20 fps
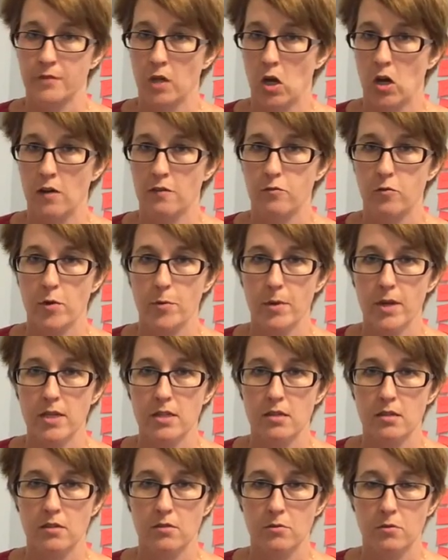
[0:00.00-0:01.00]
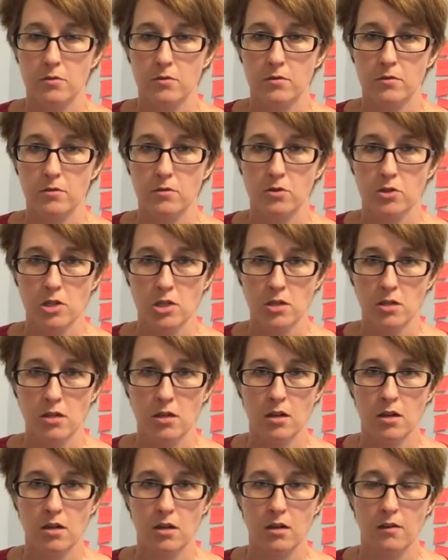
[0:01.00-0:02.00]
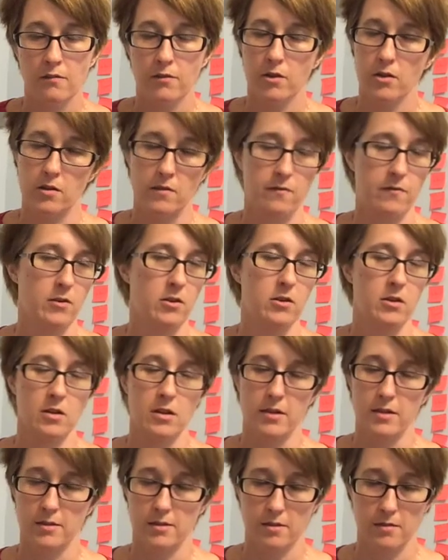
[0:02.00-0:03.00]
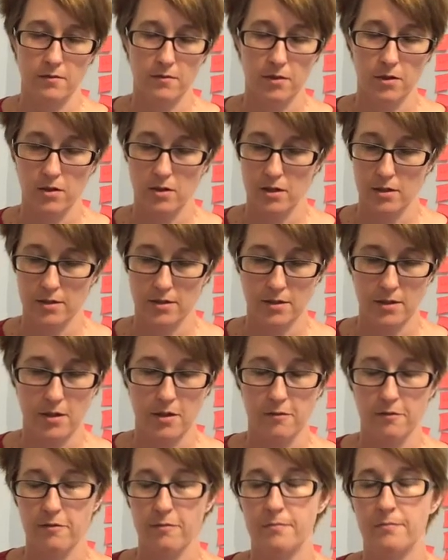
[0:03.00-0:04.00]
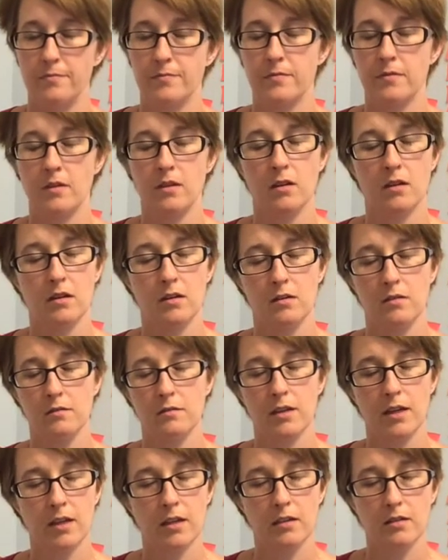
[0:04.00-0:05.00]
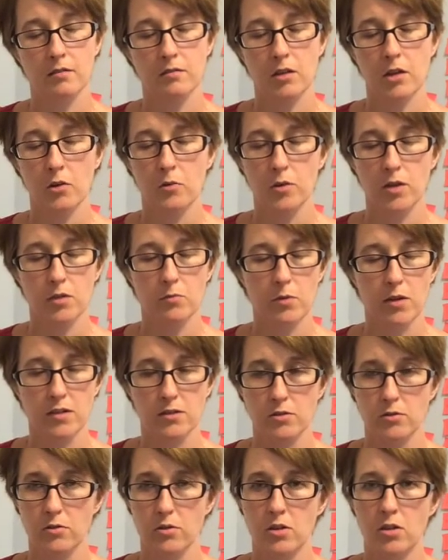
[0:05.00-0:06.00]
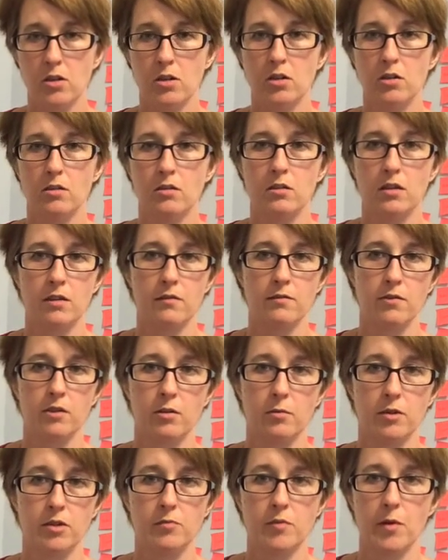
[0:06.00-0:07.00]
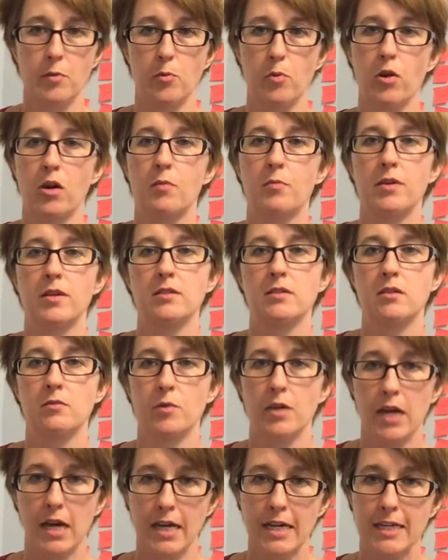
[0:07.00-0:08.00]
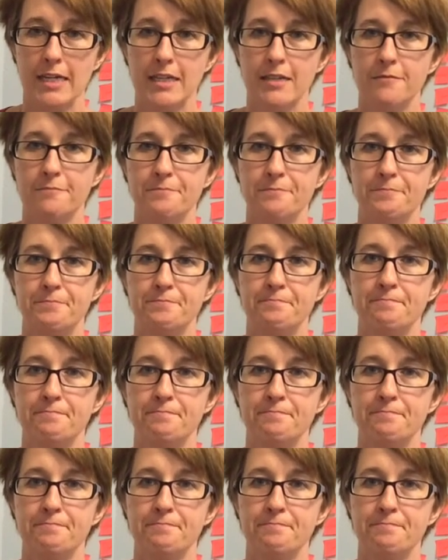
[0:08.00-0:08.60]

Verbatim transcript: off we went to the oral surgeon. Uh, very, very nice, very nice staff. Um, they, you know, we didn't wait too long, had to fill a bunch of paperwork, but uh, we got in.